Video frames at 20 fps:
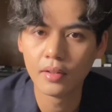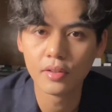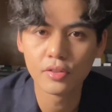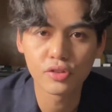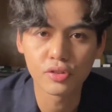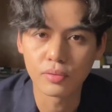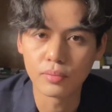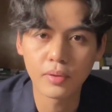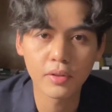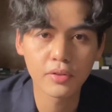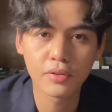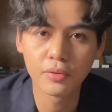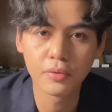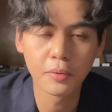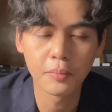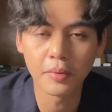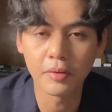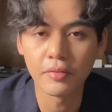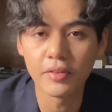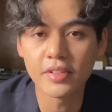So what you
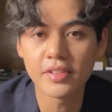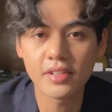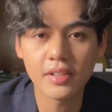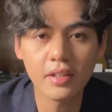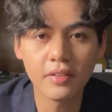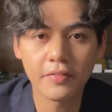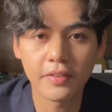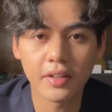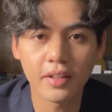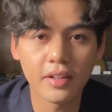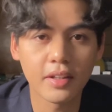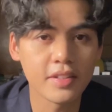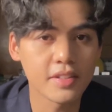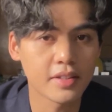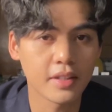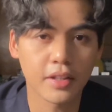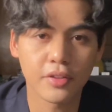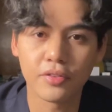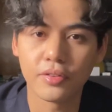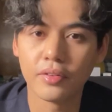will be receiving
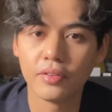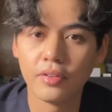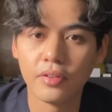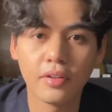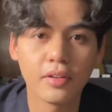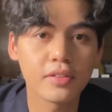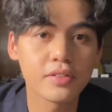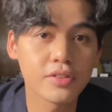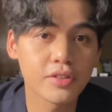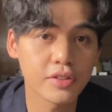is actually not